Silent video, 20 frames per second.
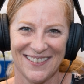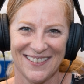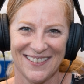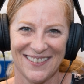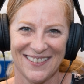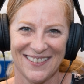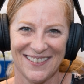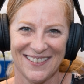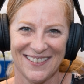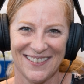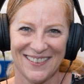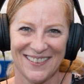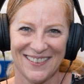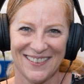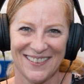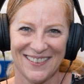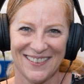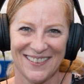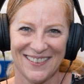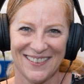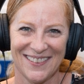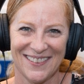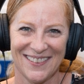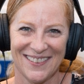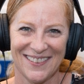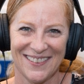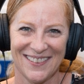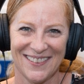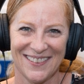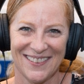
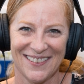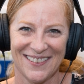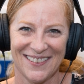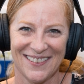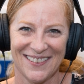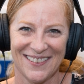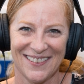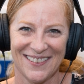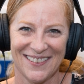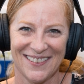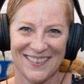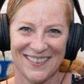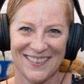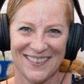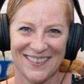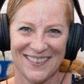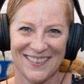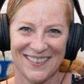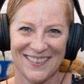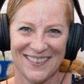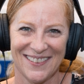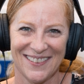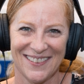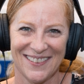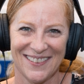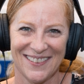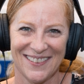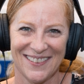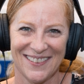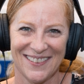
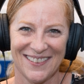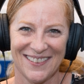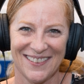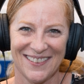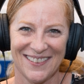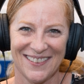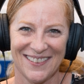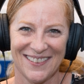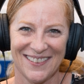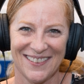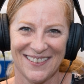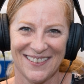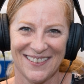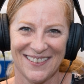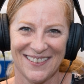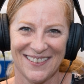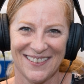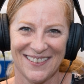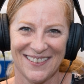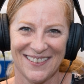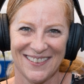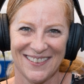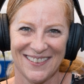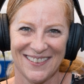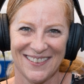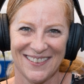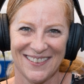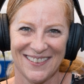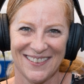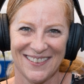
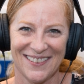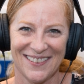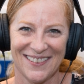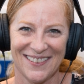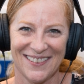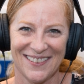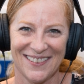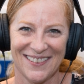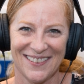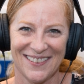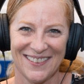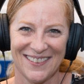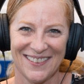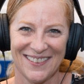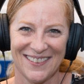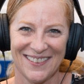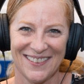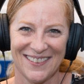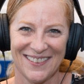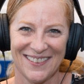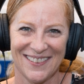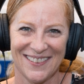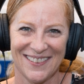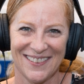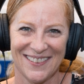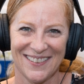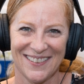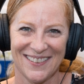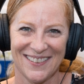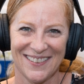
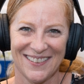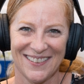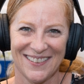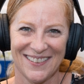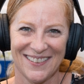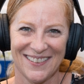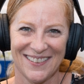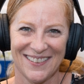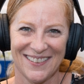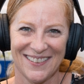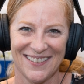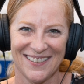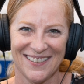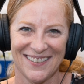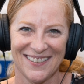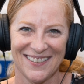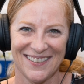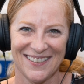This is a still picture; no speech is visible.